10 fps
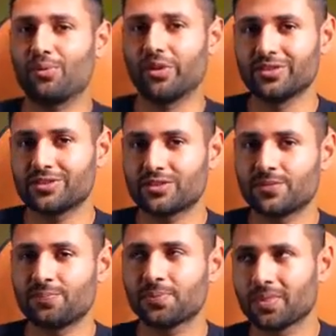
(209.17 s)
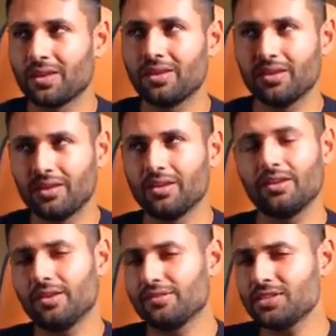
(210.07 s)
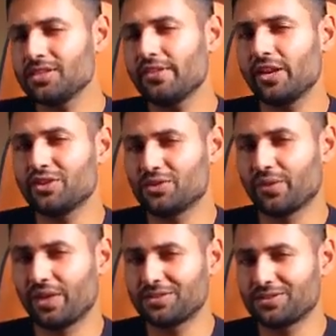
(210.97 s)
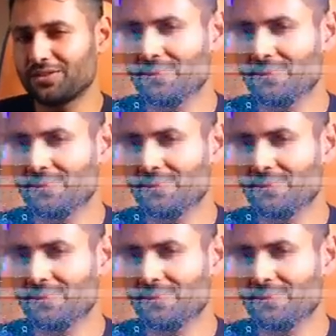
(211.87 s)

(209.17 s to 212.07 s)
once. This year they didn't do that.